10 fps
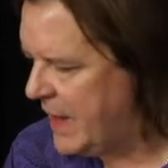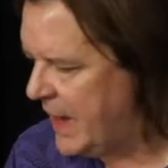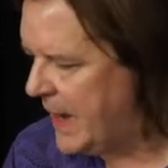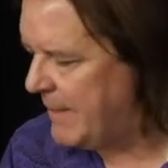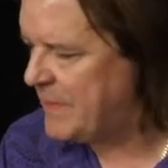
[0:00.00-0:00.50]

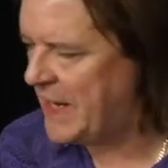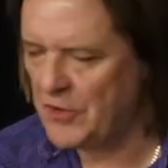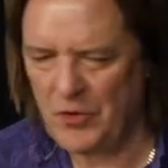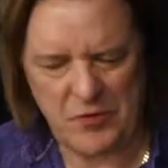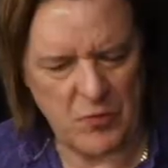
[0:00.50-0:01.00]
Uh, and
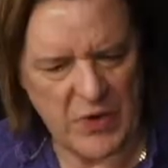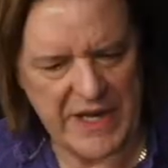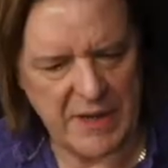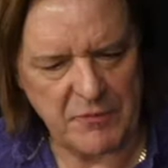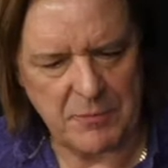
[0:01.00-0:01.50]
of course, when
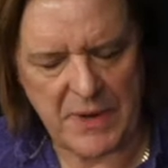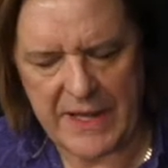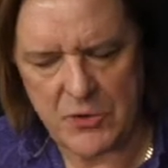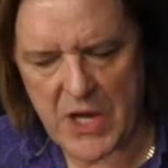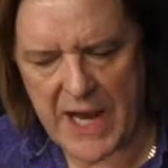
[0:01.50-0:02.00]
it comes to
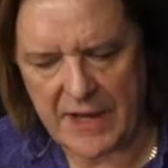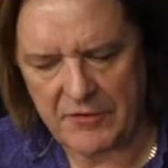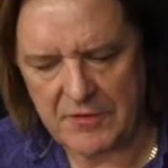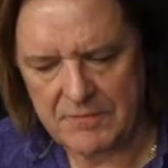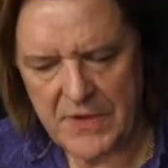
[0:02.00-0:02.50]
playing
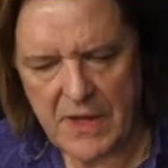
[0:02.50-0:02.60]
jazz,